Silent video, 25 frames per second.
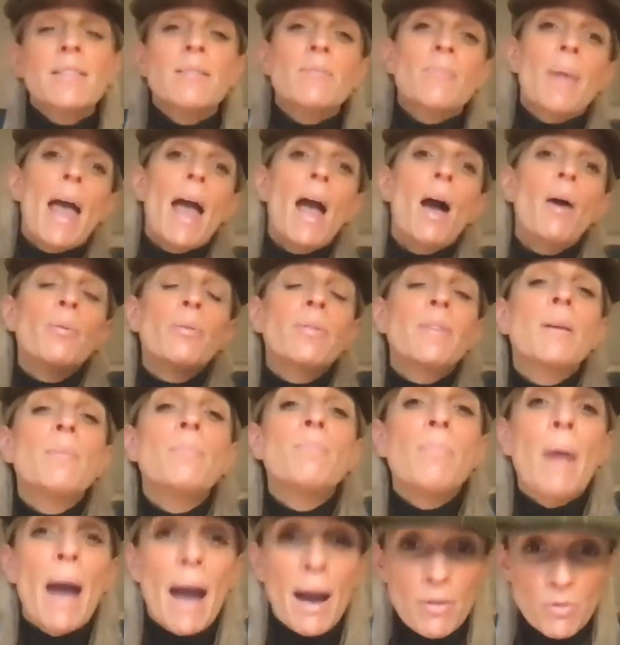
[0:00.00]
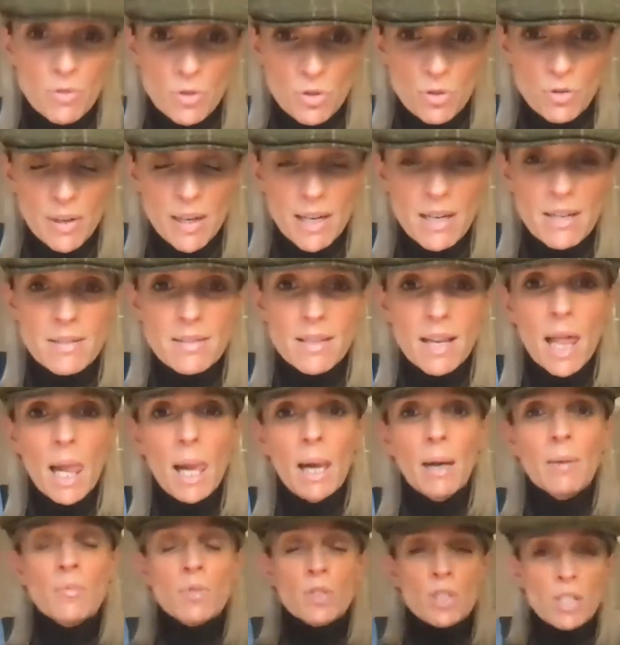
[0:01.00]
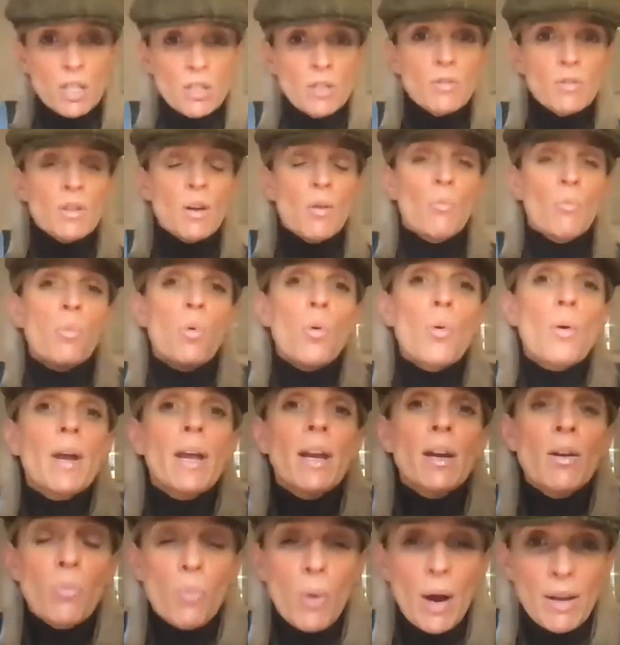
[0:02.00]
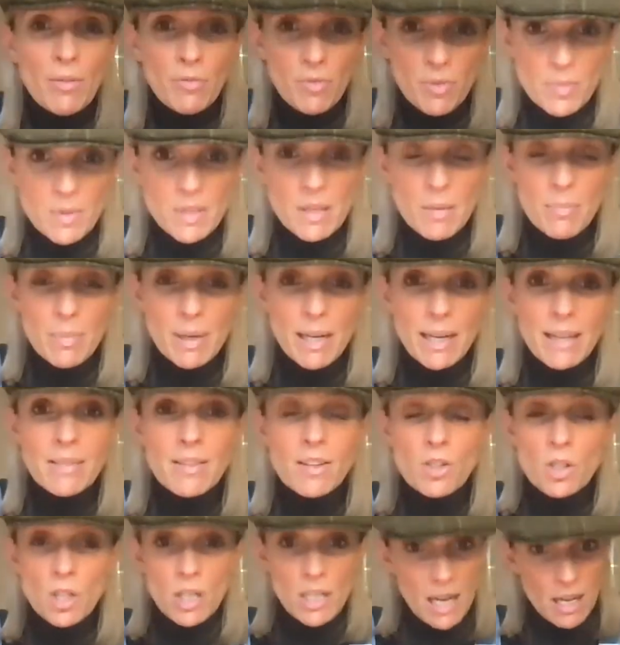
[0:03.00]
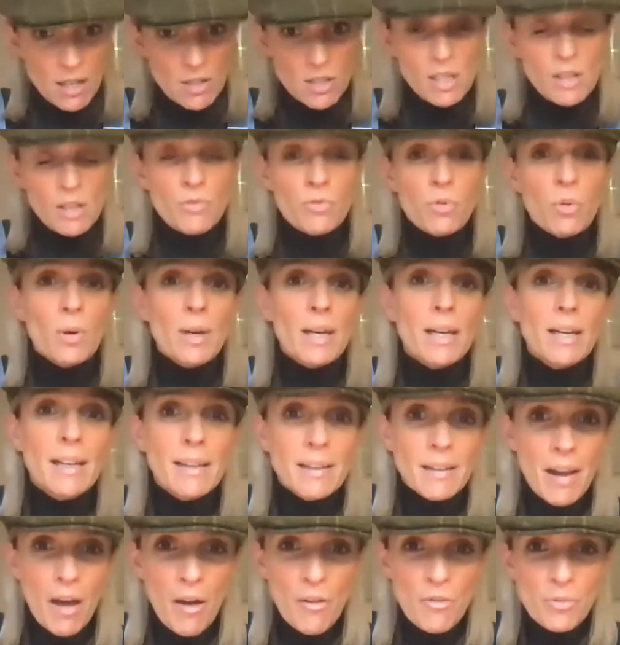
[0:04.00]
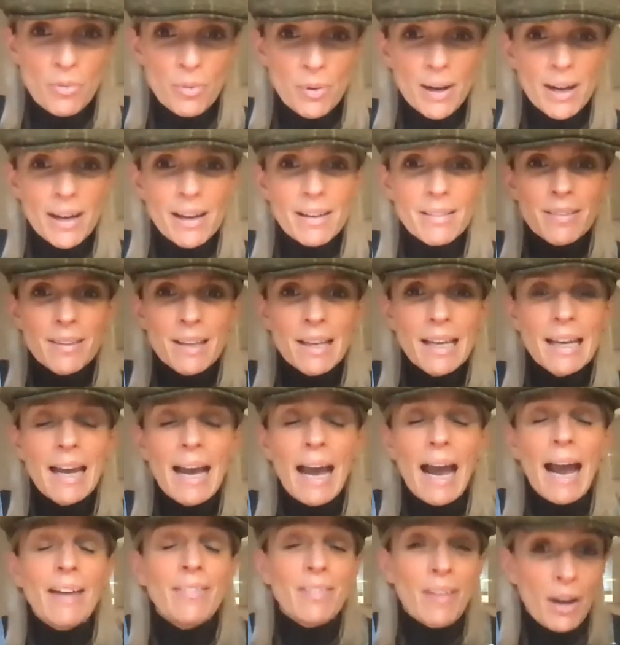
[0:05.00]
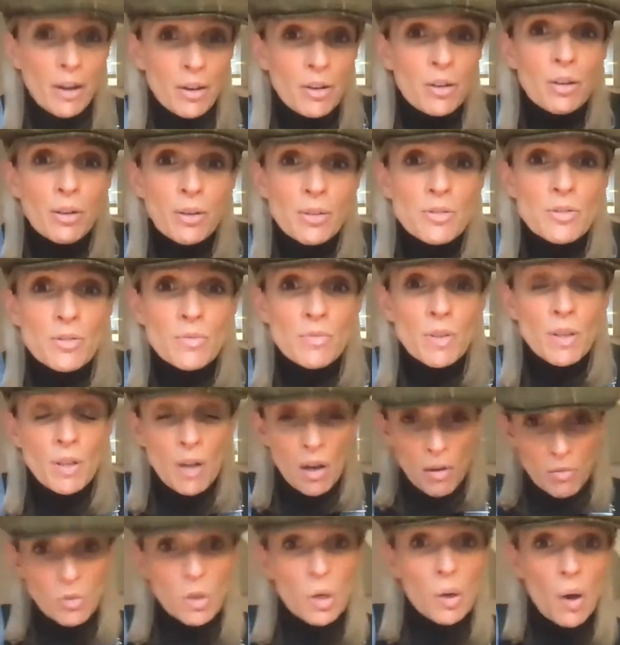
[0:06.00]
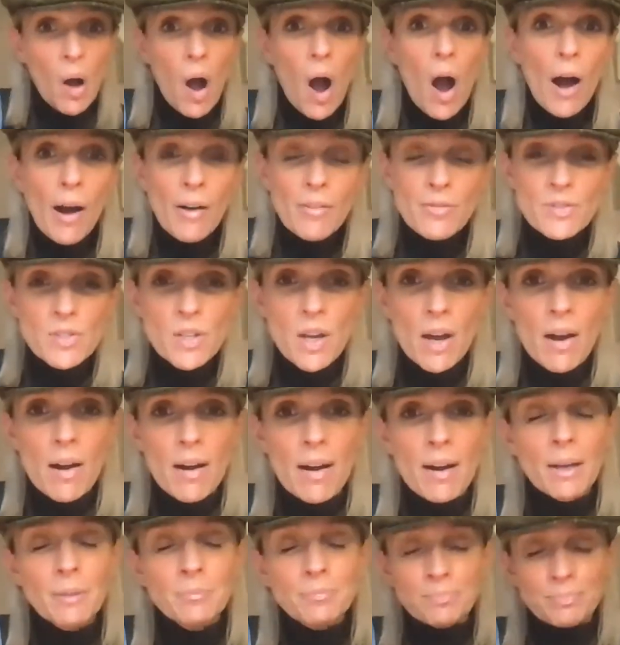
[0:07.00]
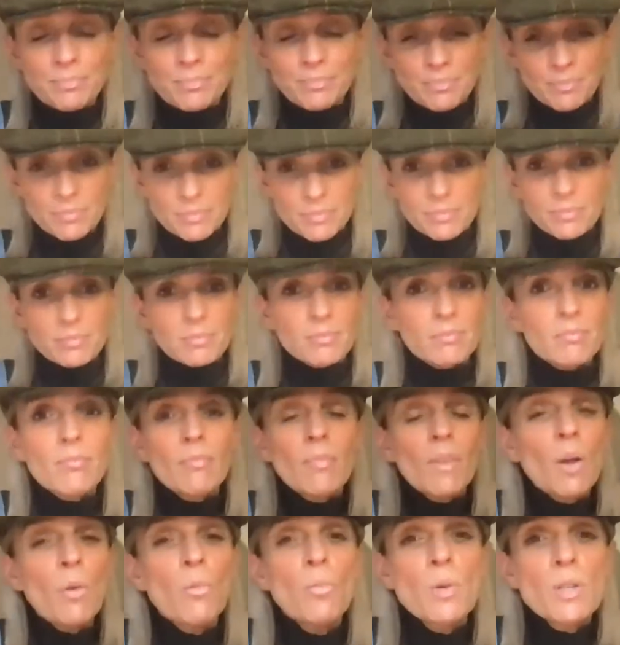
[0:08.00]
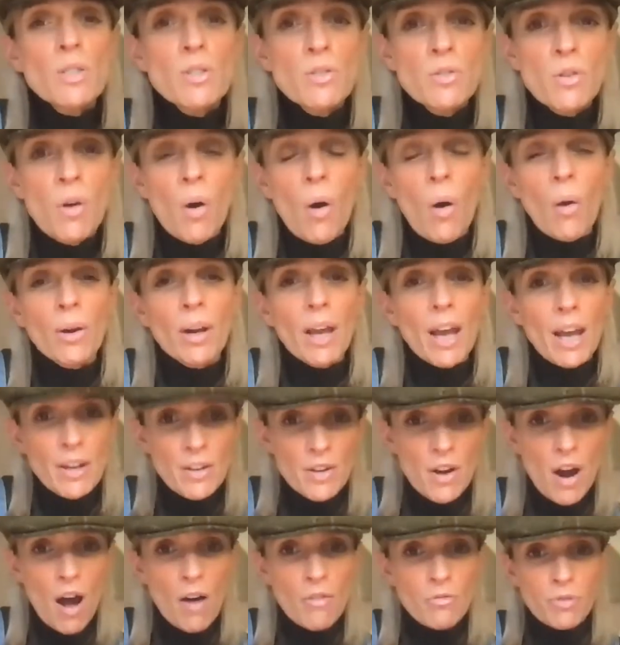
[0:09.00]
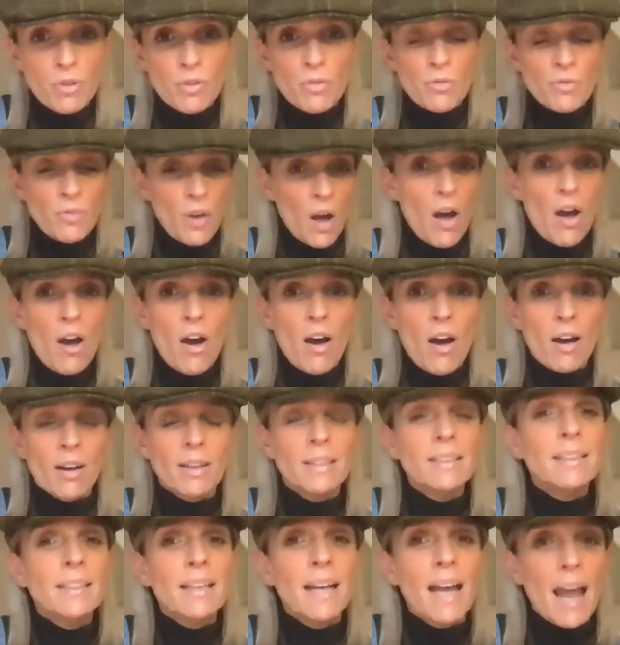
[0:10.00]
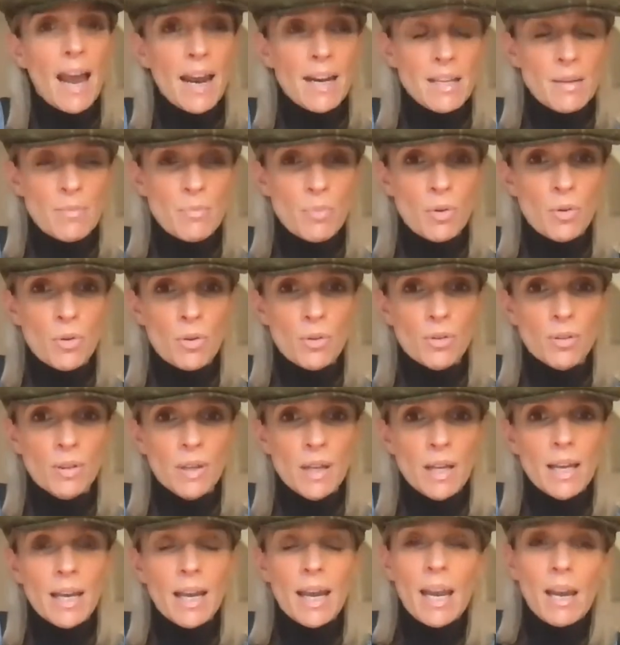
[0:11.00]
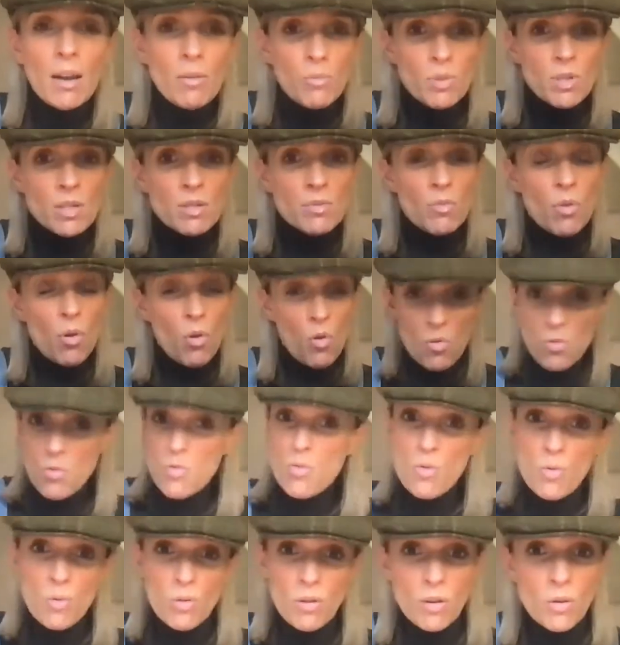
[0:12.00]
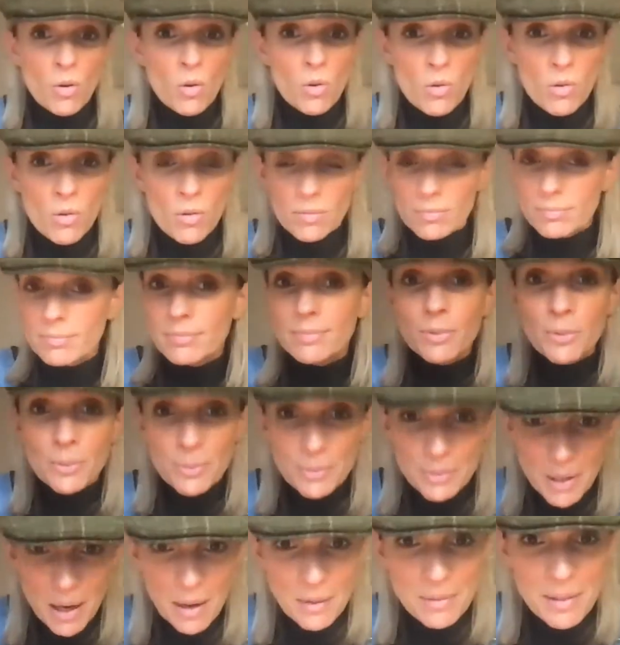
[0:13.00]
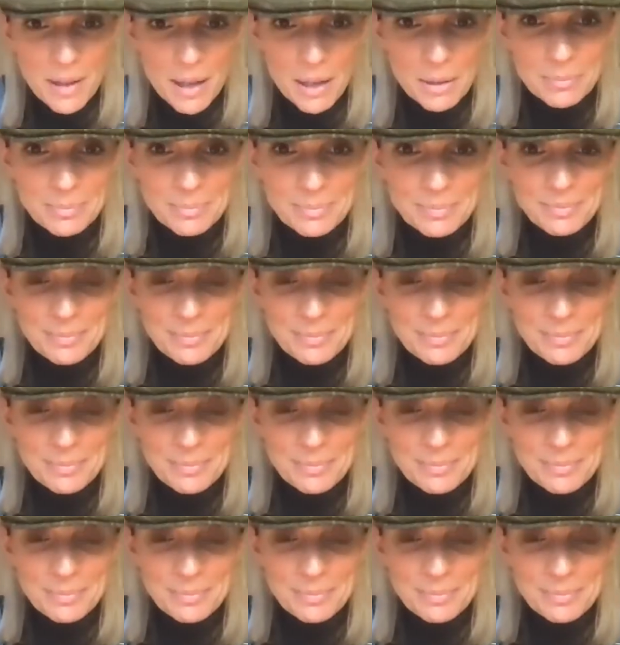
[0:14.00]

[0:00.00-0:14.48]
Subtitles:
some healthy boundaries. She knew that walking away from somebody that she'd actually fallen in love with and that could, look after her was not enough for her anymore. It was all or nothing.